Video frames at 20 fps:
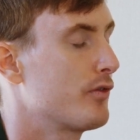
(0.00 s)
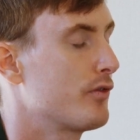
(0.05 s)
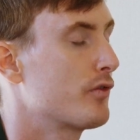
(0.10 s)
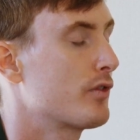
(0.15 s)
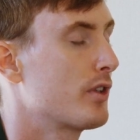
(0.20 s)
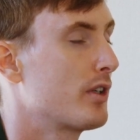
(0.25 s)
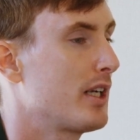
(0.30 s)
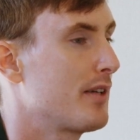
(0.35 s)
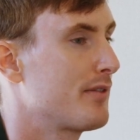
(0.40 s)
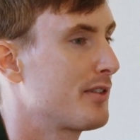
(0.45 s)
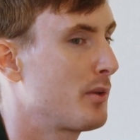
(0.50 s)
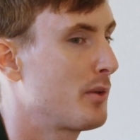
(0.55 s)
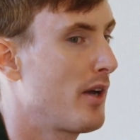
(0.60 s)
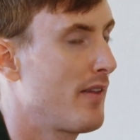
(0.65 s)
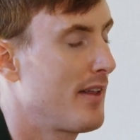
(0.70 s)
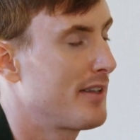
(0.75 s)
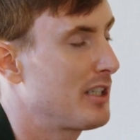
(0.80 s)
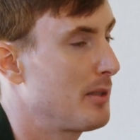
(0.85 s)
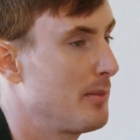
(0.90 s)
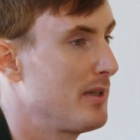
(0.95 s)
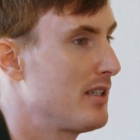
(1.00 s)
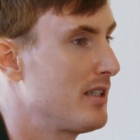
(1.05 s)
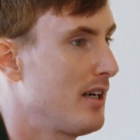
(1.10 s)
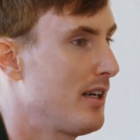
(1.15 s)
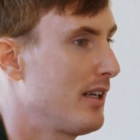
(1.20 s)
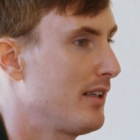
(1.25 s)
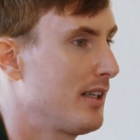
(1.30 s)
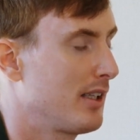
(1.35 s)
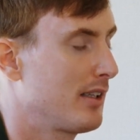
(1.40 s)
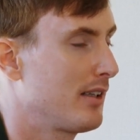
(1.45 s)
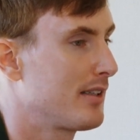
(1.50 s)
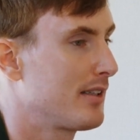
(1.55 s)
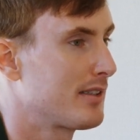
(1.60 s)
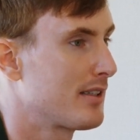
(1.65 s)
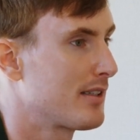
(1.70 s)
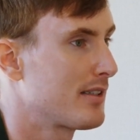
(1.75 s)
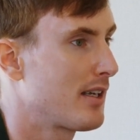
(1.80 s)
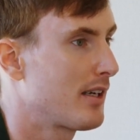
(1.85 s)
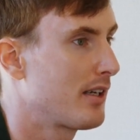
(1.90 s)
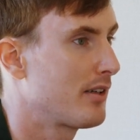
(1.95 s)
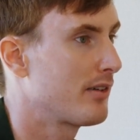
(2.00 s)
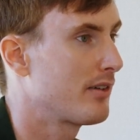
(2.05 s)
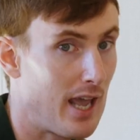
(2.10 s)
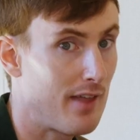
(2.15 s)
gives it a query, that's going to be done in like less than a second.